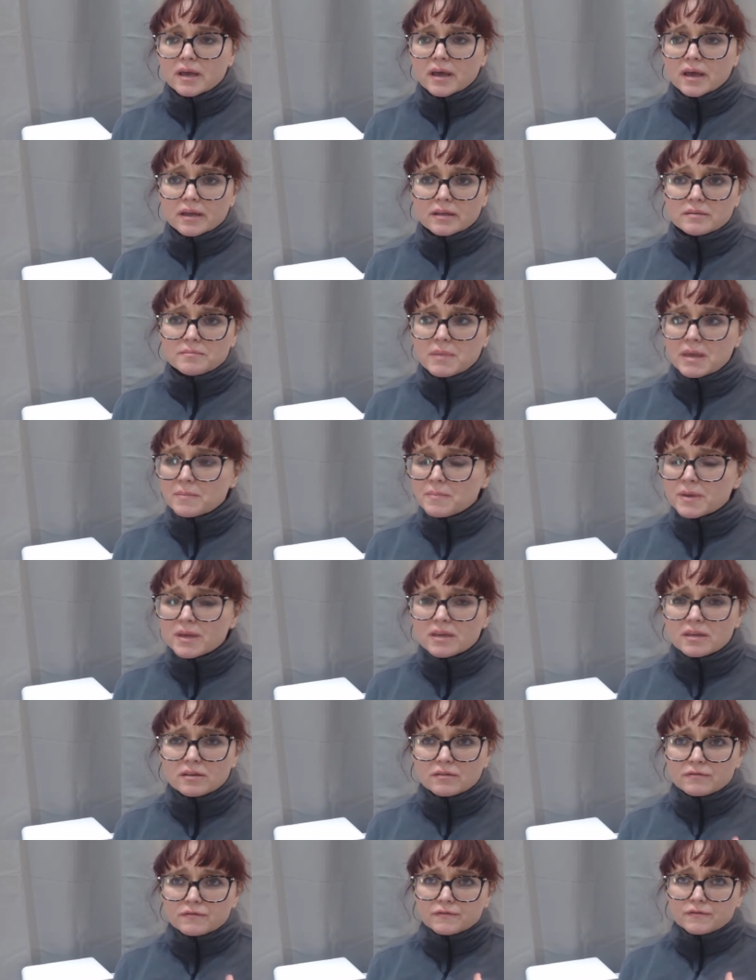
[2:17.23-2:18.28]
and maybe
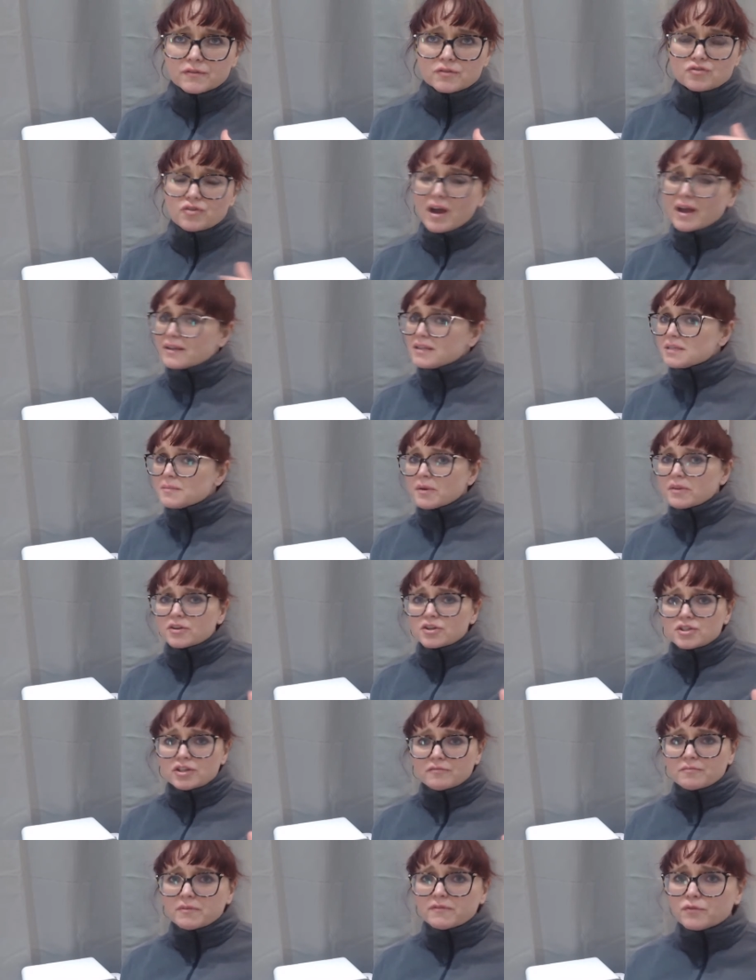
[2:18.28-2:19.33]
you've tried some other
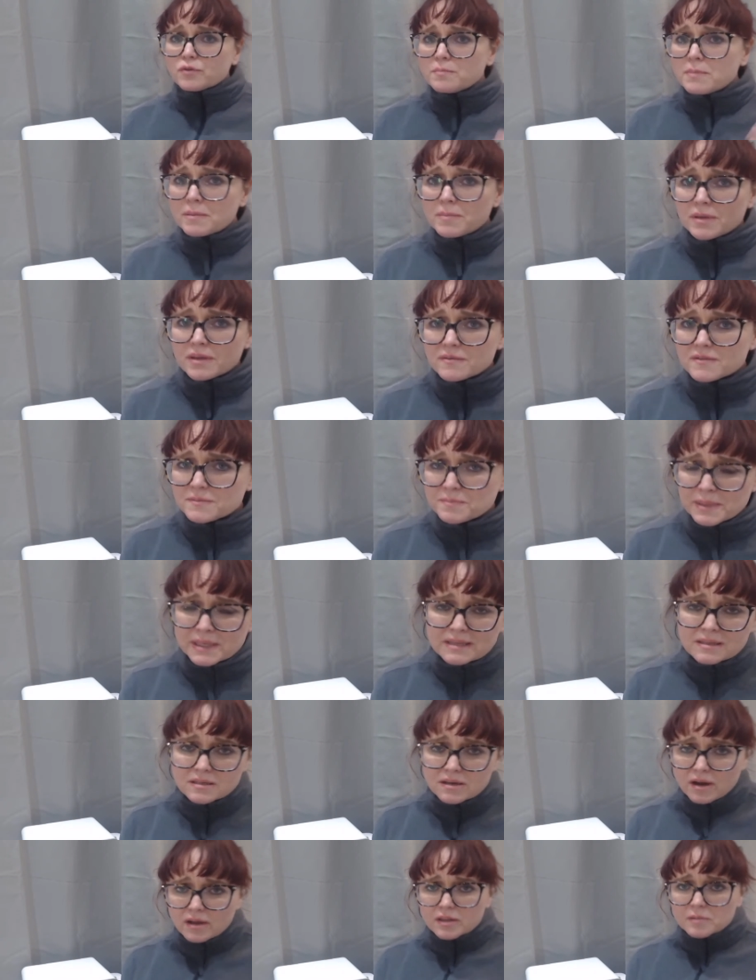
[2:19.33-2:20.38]
stuff before, maybe you've been
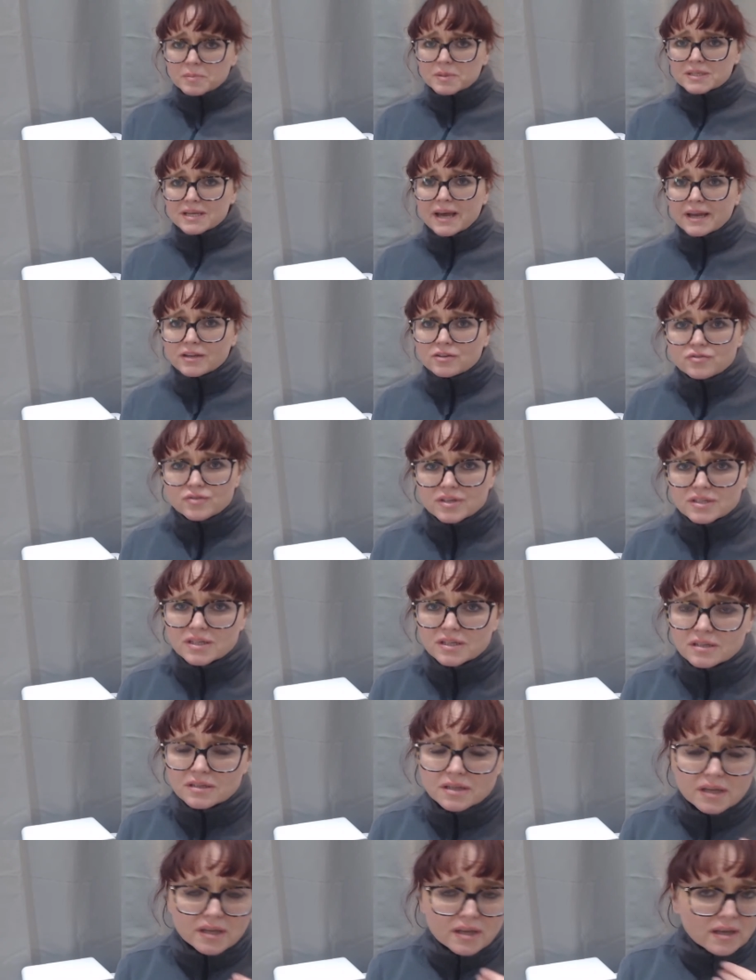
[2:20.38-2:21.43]
to other podiatrists
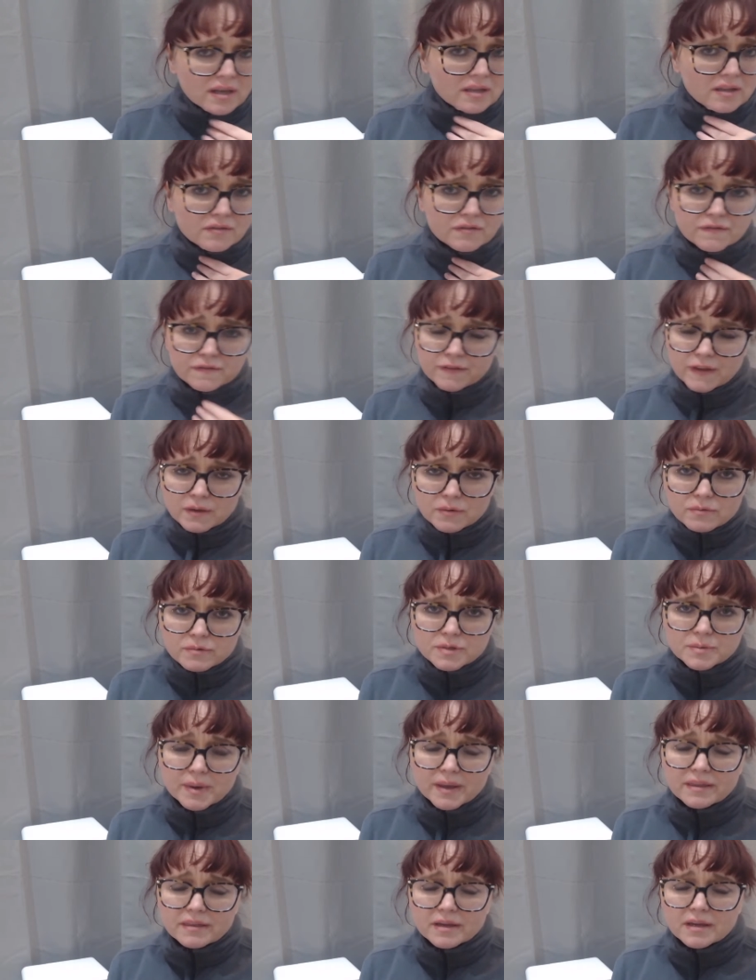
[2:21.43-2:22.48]
and you've failed
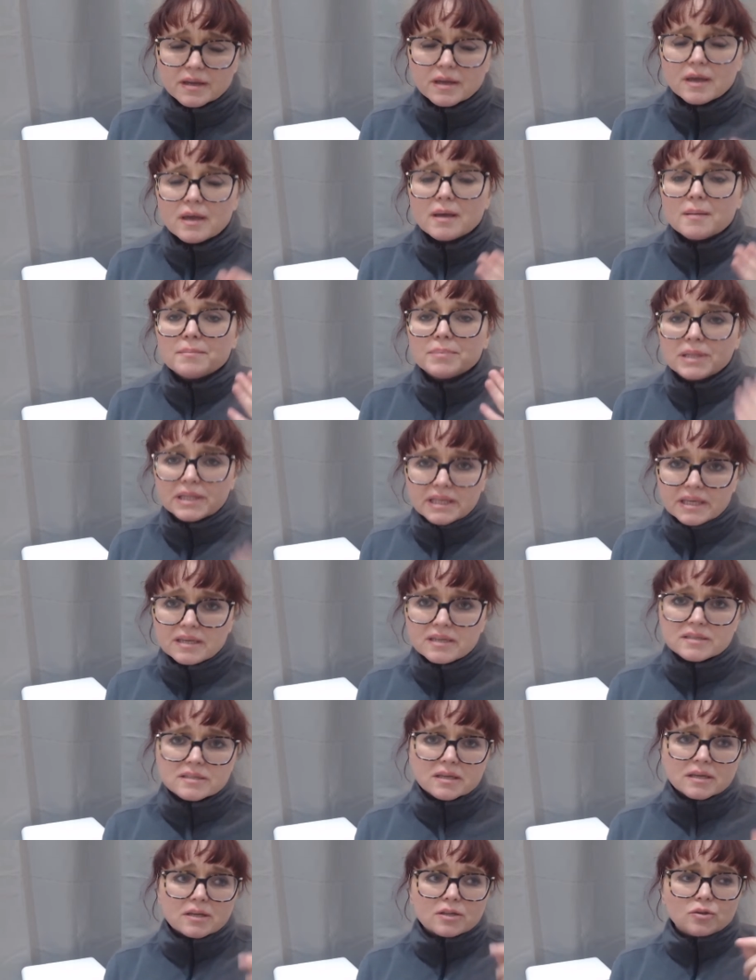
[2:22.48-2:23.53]
with it,
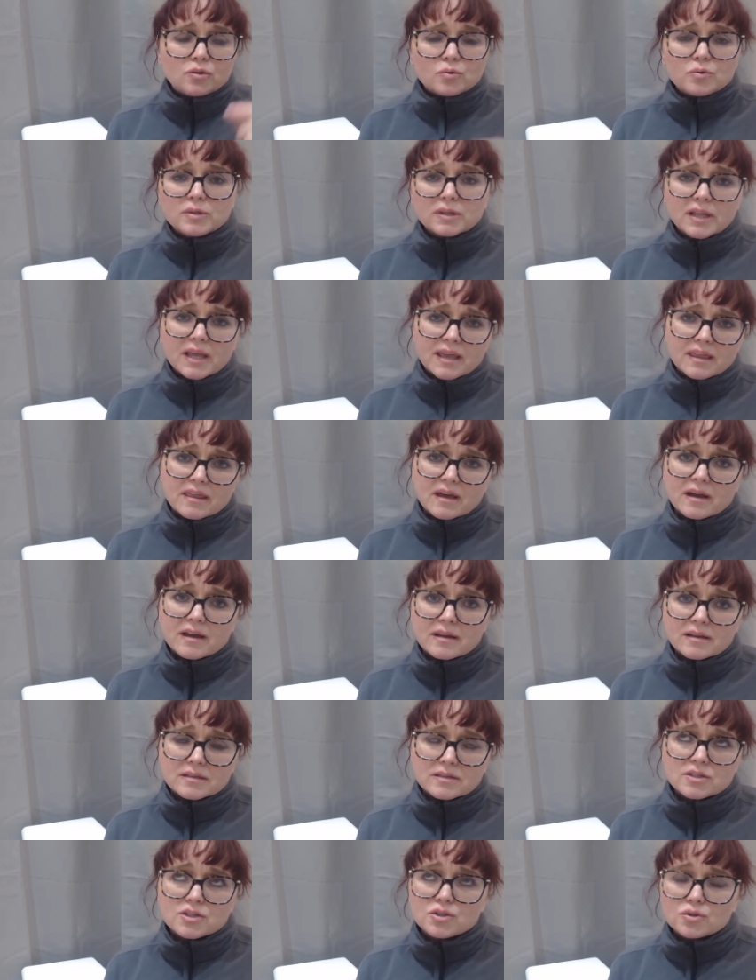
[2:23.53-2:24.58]
please don't let
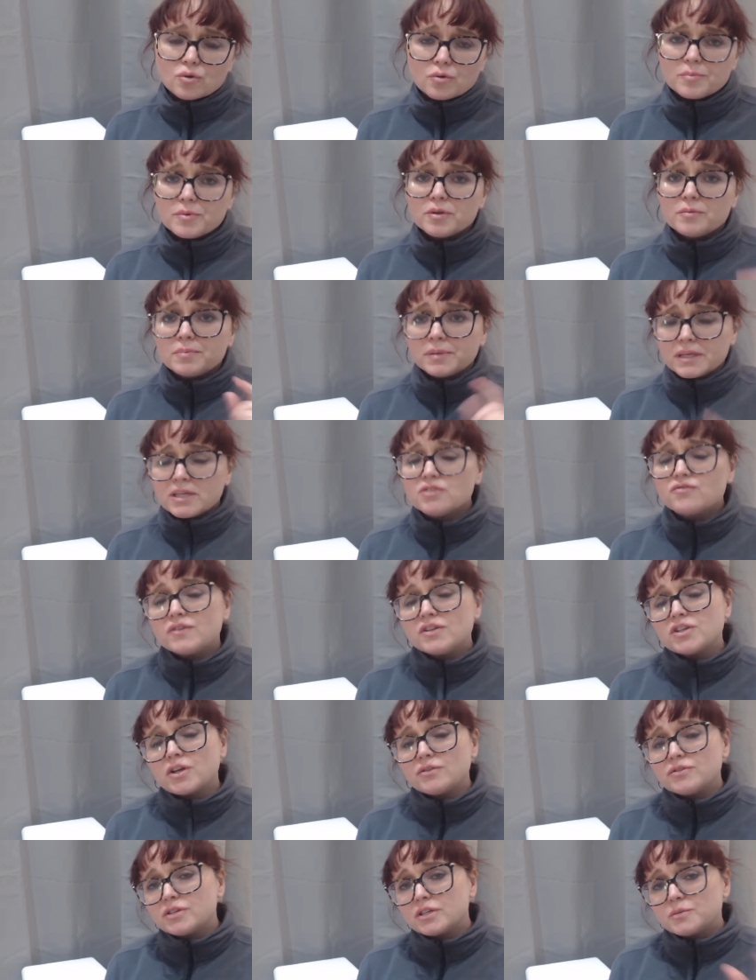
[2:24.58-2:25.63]
that stop you. Please
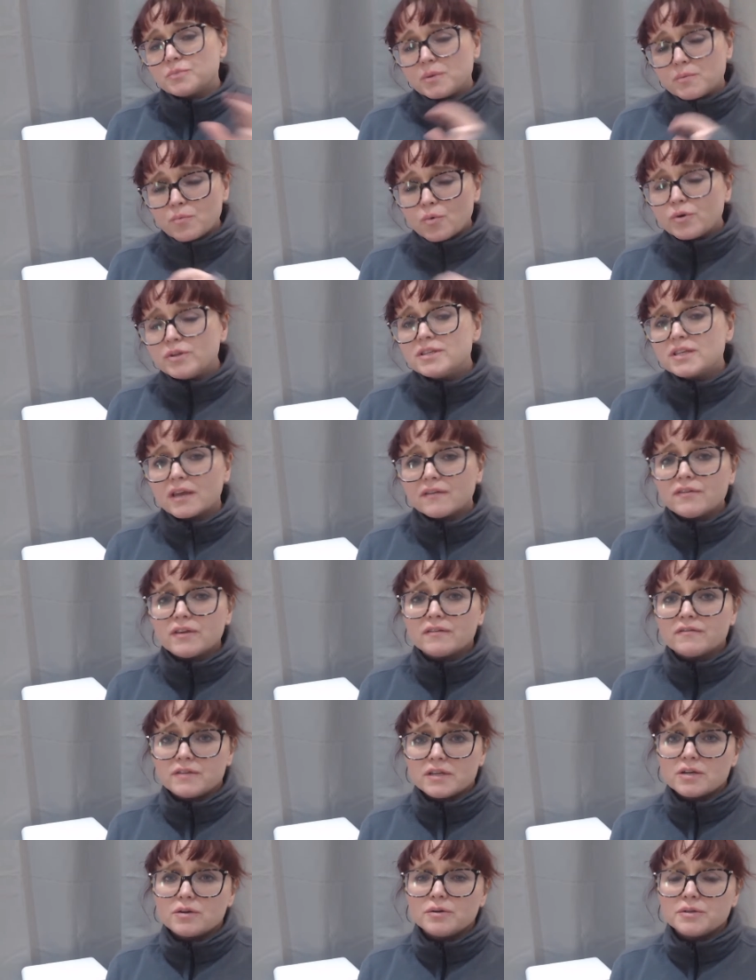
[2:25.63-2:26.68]
reach out to us. We want to give you a
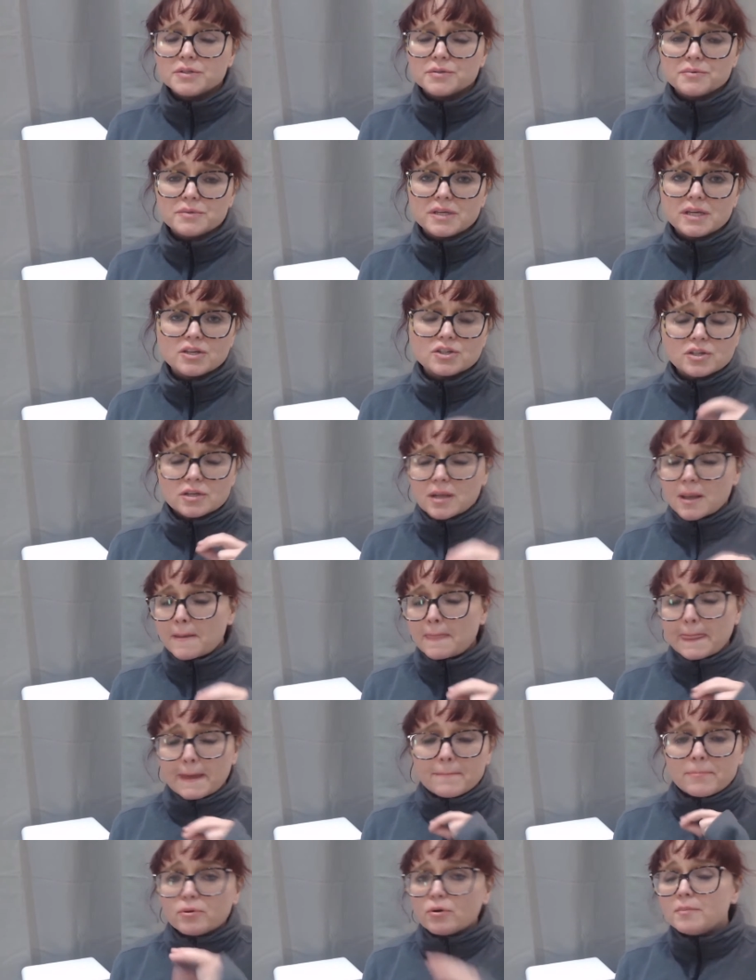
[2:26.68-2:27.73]
free consultation.
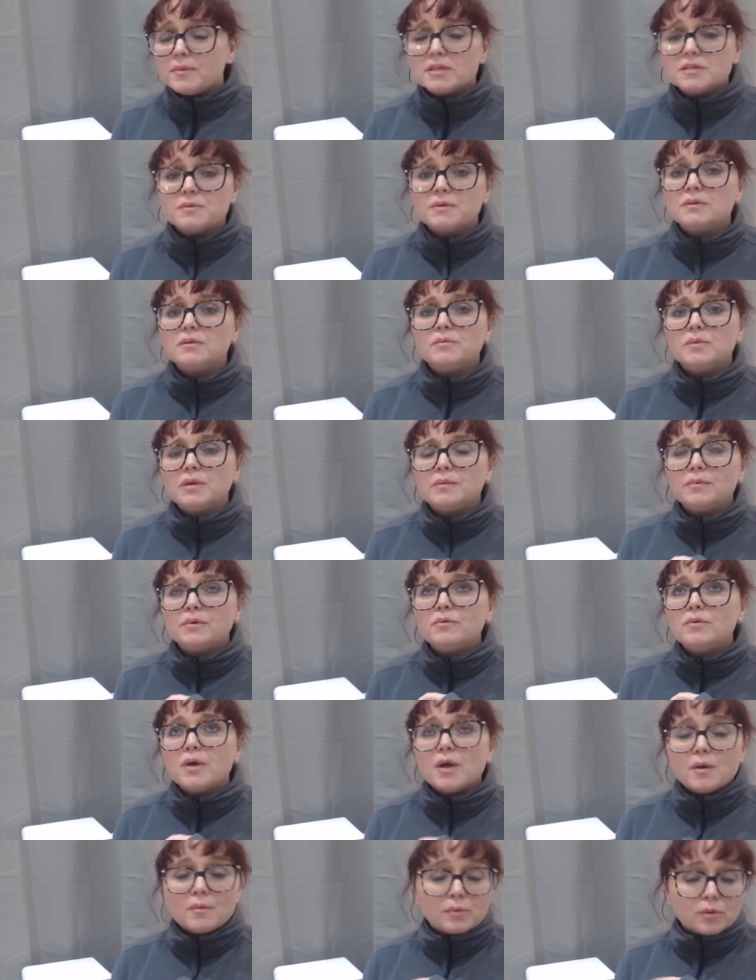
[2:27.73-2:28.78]
And I promise we
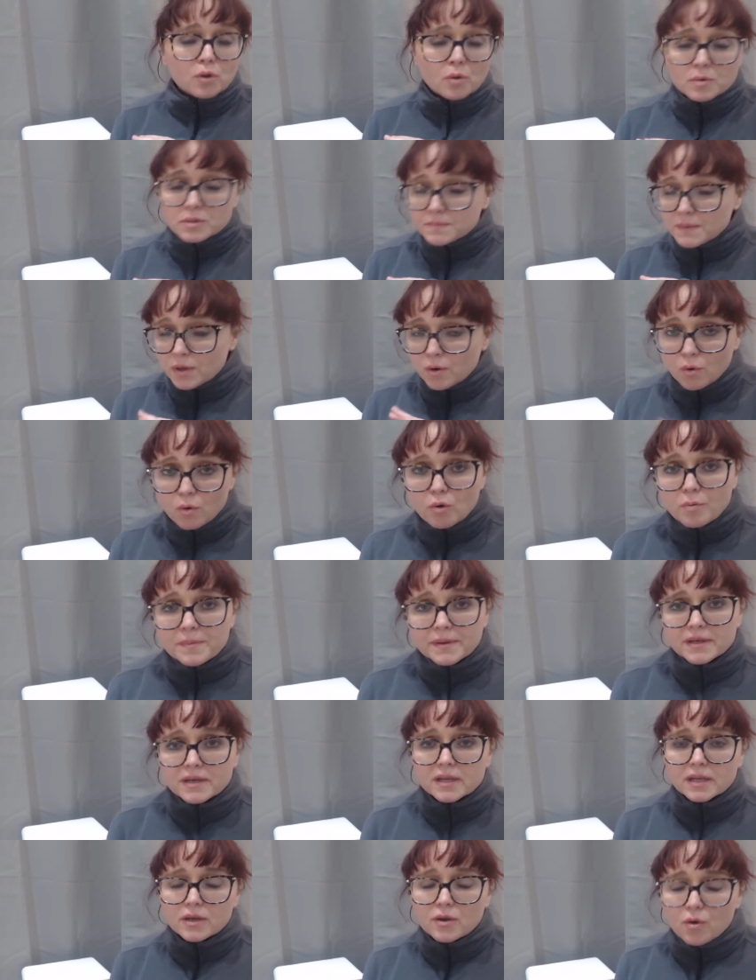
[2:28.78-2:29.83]
will always be
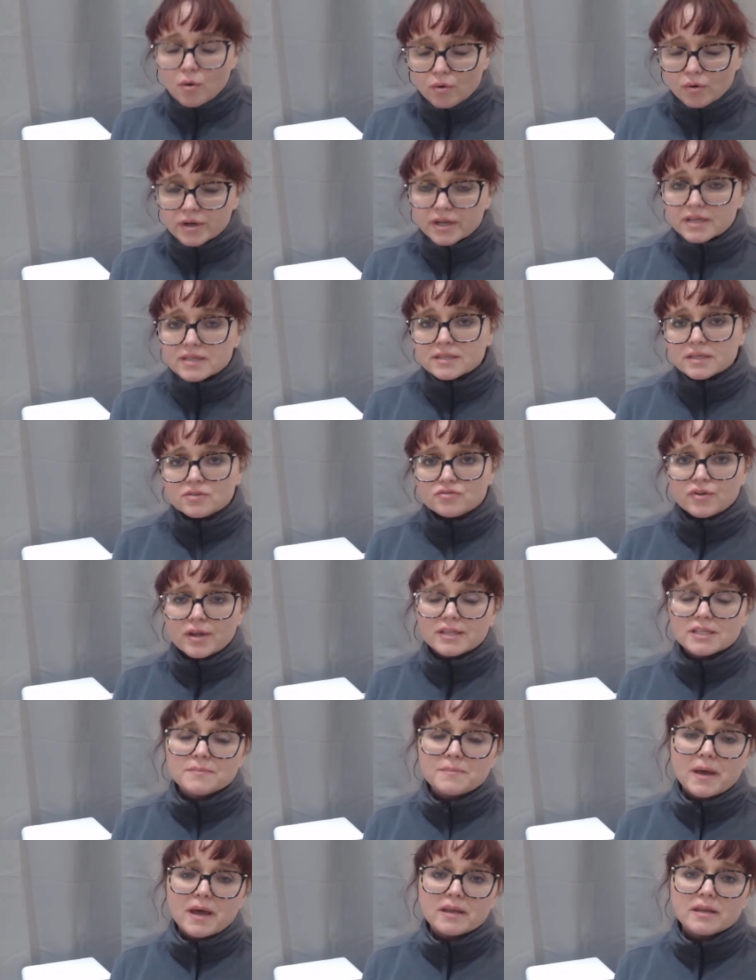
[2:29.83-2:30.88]
open and honest and
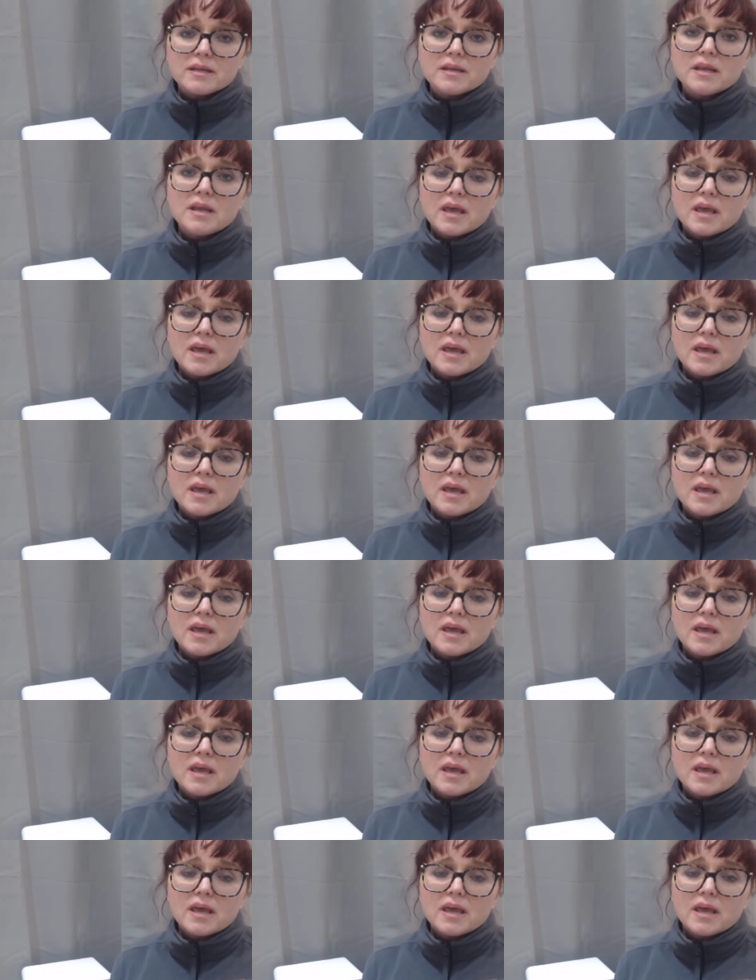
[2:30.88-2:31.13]
transparent.